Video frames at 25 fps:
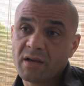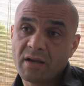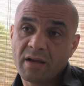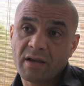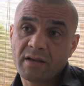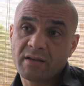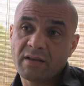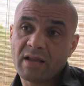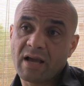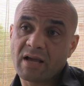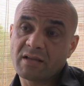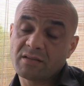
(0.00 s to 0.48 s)

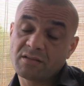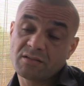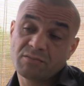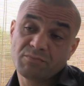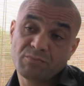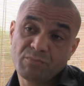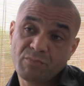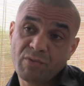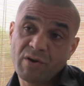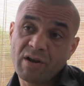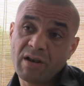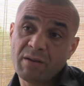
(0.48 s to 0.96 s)
and that's
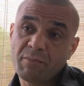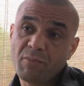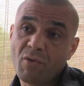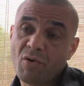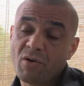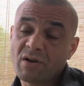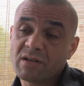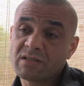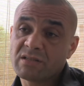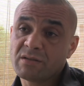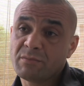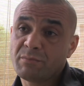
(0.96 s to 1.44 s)
really
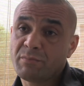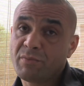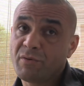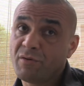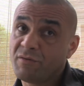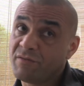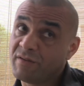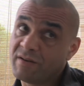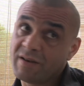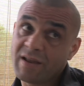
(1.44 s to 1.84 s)
more or less improved.